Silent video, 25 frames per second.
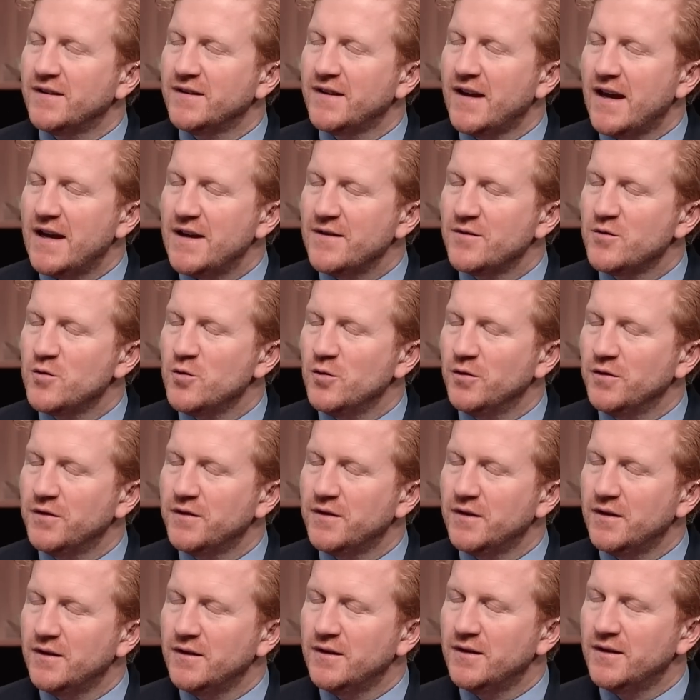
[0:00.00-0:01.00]
Kate, of course,
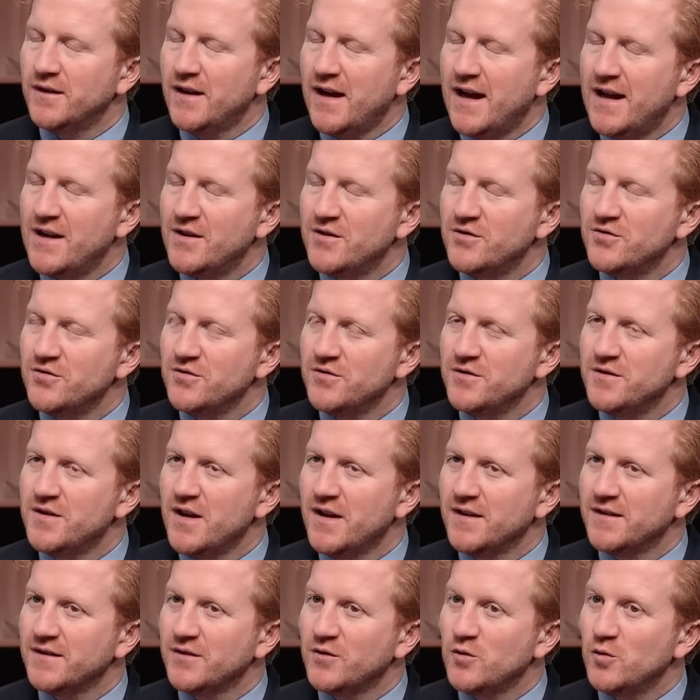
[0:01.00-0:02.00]
that Andrew
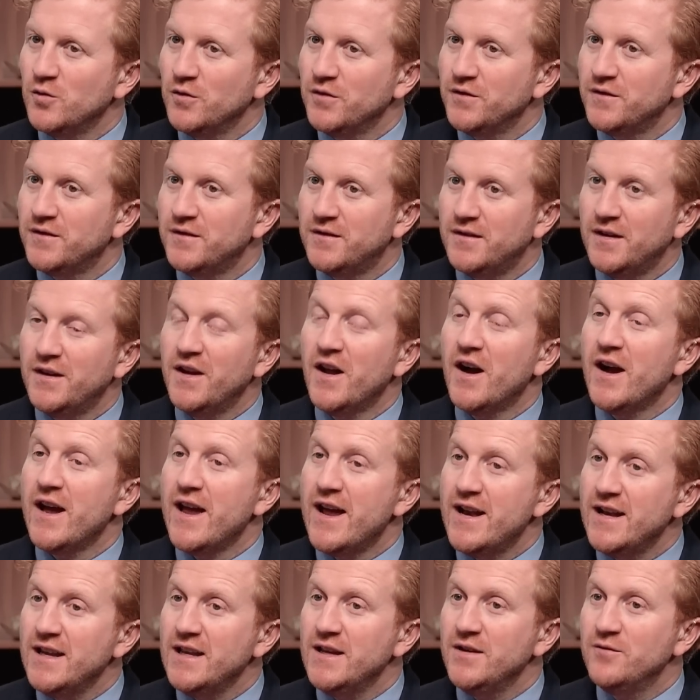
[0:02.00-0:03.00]
does, of course, deny
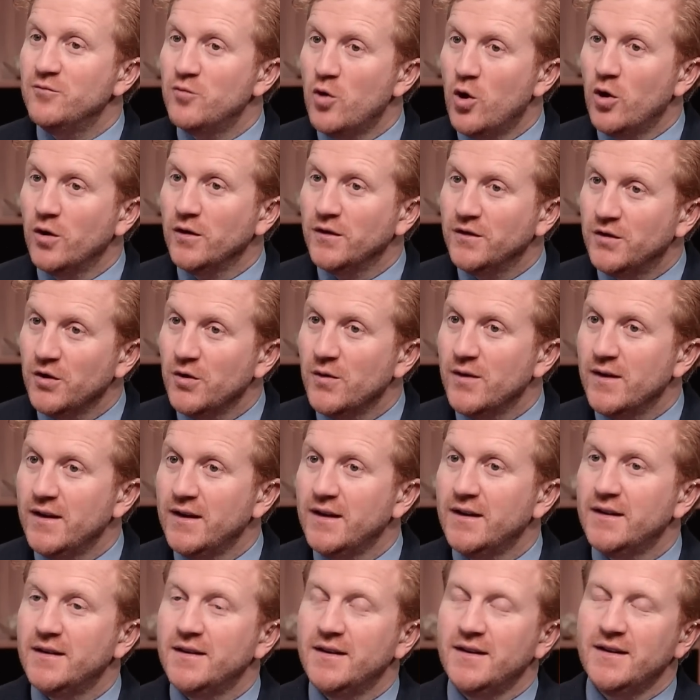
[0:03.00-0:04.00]
any
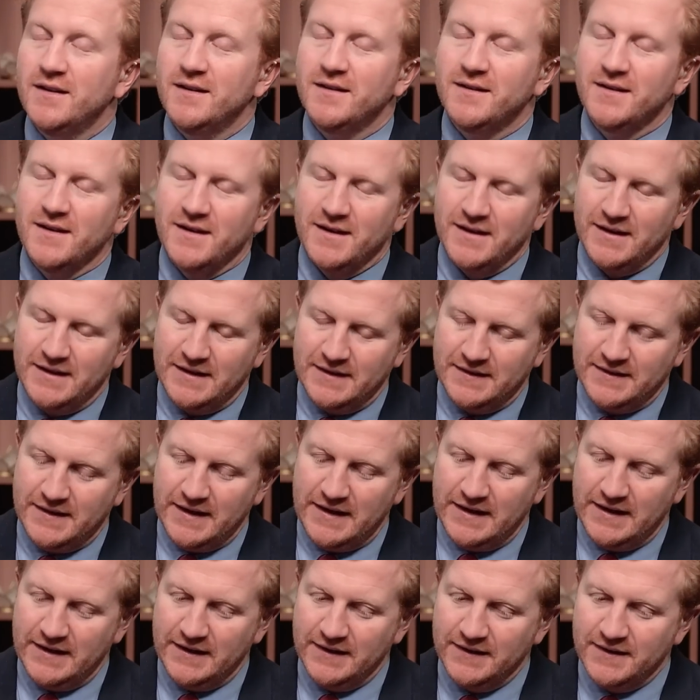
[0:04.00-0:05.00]
wrongdoing in his
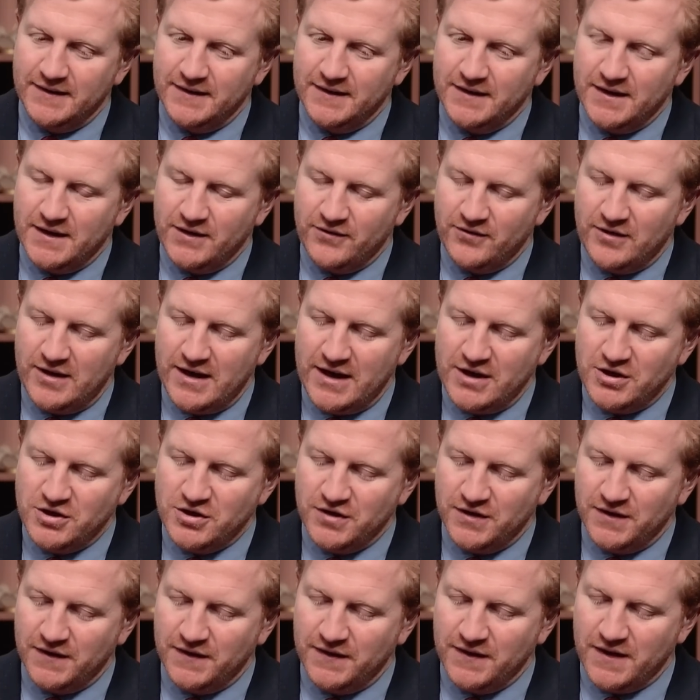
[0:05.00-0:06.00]
dealings and
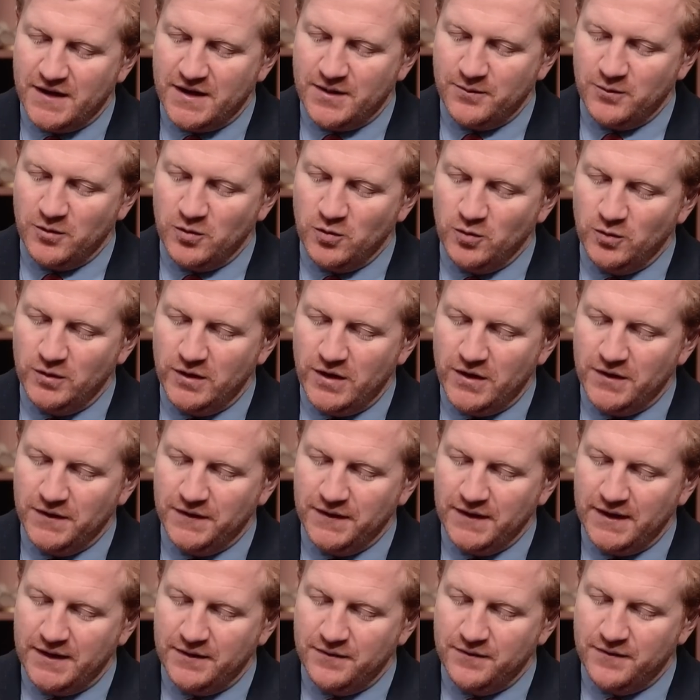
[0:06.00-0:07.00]
relations with all
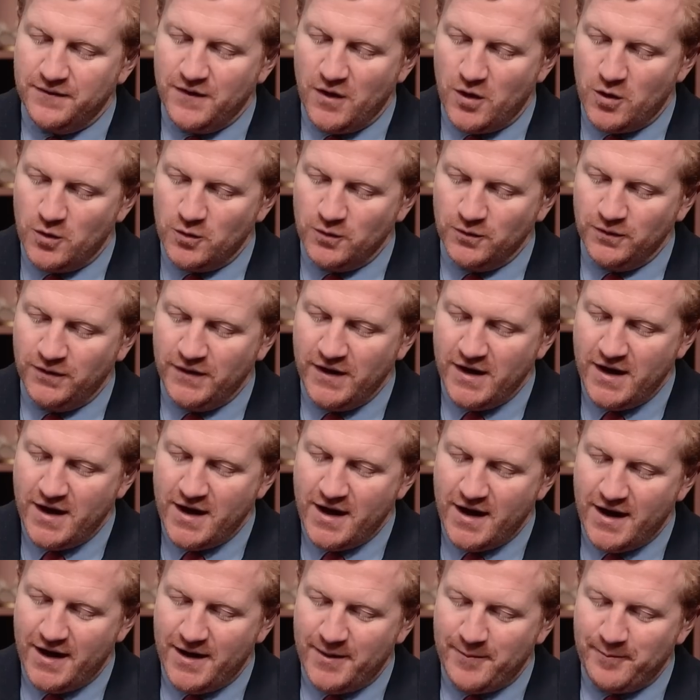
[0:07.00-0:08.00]
those involved.
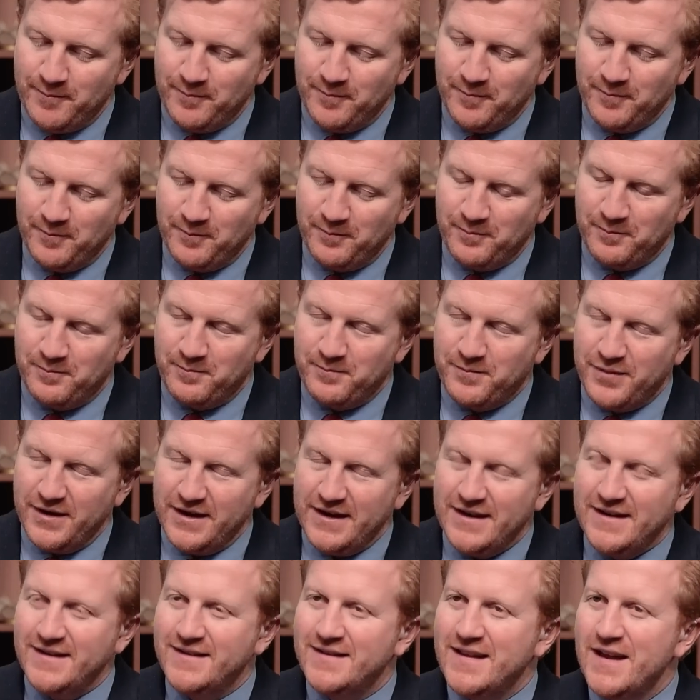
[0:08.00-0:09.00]
But
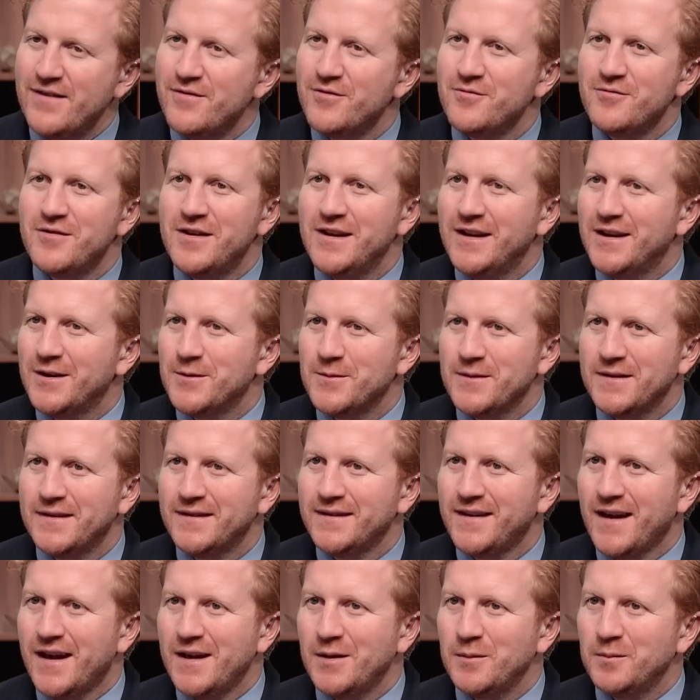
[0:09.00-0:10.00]
he's never really going to
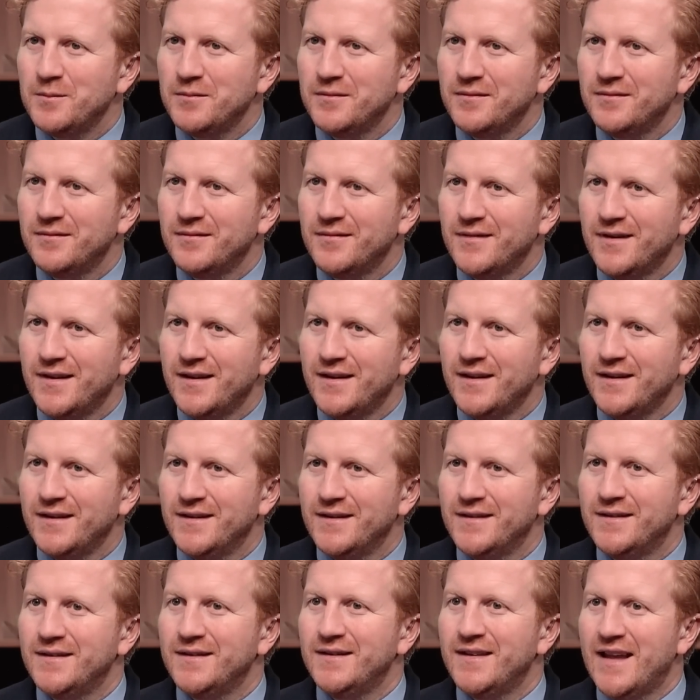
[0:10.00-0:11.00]
escape
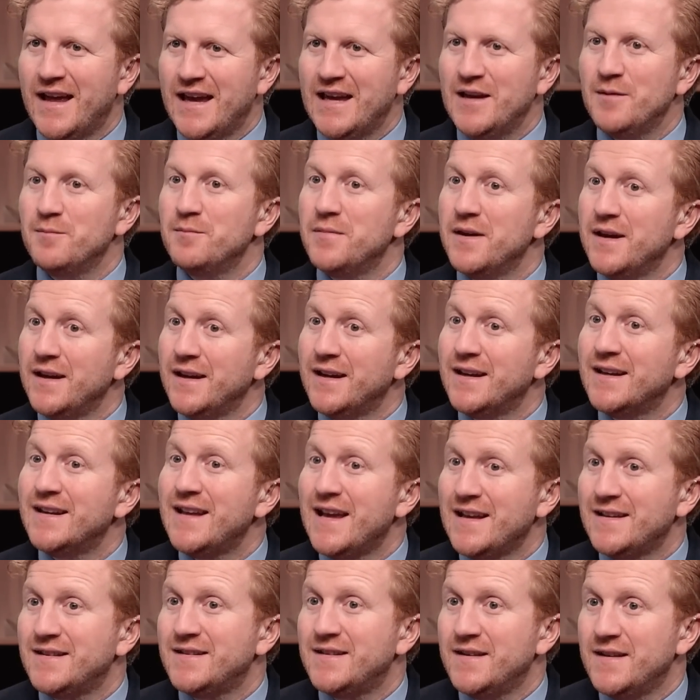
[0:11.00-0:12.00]
his name being
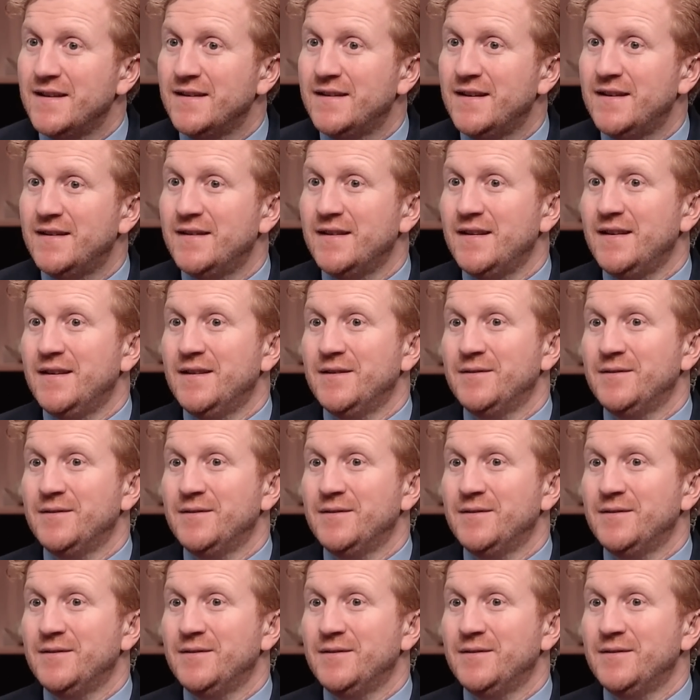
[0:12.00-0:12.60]
connected to this, is he?